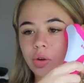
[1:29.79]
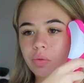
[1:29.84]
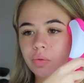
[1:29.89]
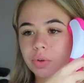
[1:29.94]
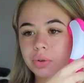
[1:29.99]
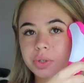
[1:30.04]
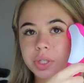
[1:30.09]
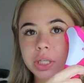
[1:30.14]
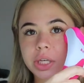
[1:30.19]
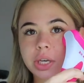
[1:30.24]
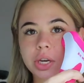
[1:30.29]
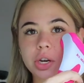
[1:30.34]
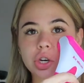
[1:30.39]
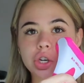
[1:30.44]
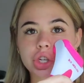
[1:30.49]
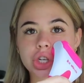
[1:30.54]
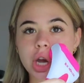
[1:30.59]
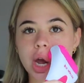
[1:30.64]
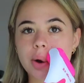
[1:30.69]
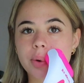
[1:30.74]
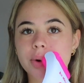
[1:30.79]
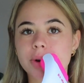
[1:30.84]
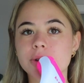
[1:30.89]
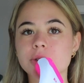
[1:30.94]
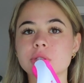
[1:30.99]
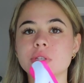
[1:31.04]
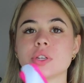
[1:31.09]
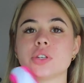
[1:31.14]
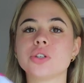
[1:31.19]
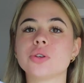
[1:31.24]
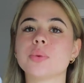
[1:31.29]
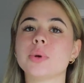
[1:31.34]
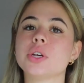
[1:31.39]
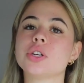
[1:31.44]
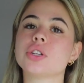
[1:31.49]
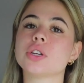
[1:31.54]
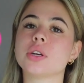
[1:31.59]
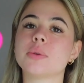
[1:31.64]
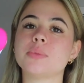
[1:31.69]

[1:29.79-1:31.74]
routine and shower situation.